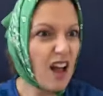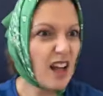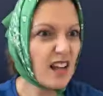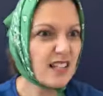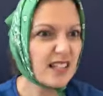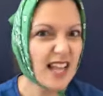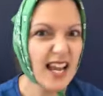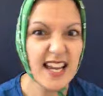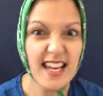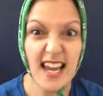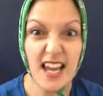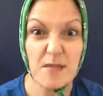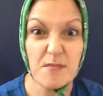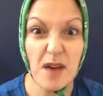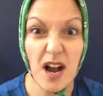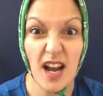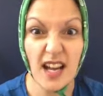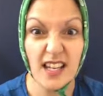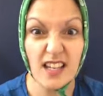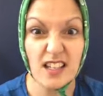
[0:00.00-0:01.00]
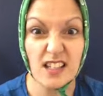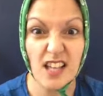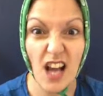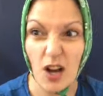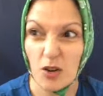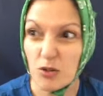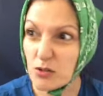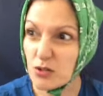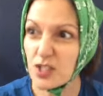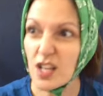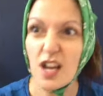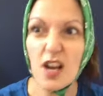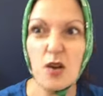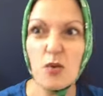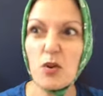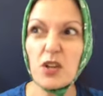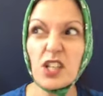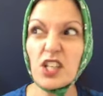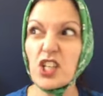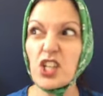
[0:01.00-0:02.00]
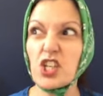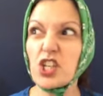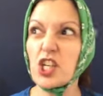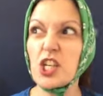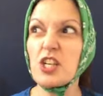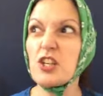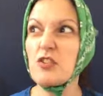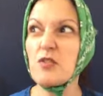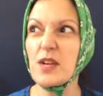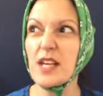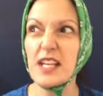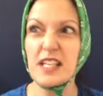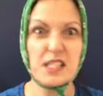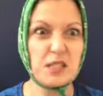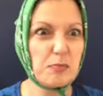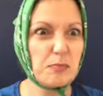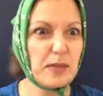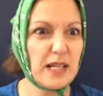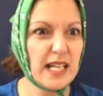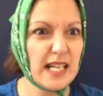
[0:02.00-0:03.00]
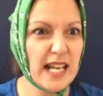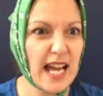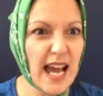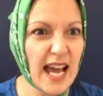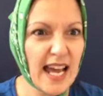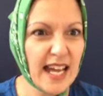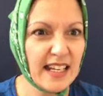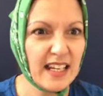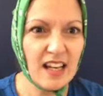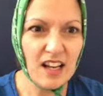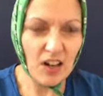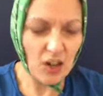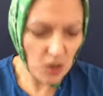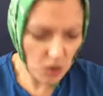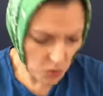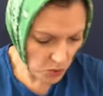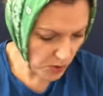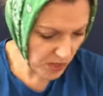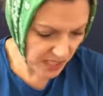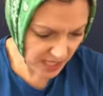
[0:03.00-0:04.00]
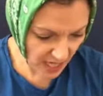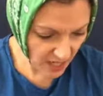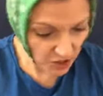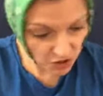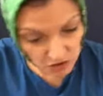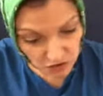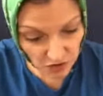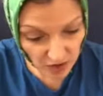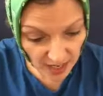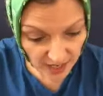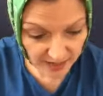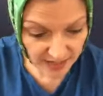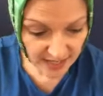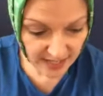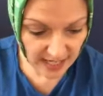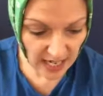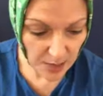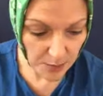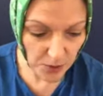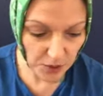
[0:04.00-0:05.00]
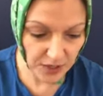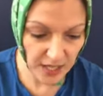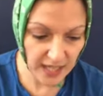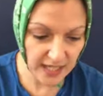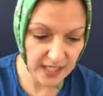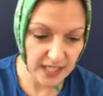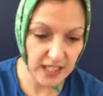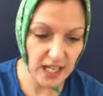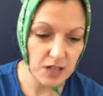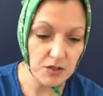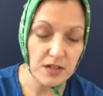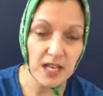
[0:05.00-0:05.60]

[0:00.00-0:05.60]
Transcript: Take in my goat? curious plan. Oh dear, all right then, come on then, go.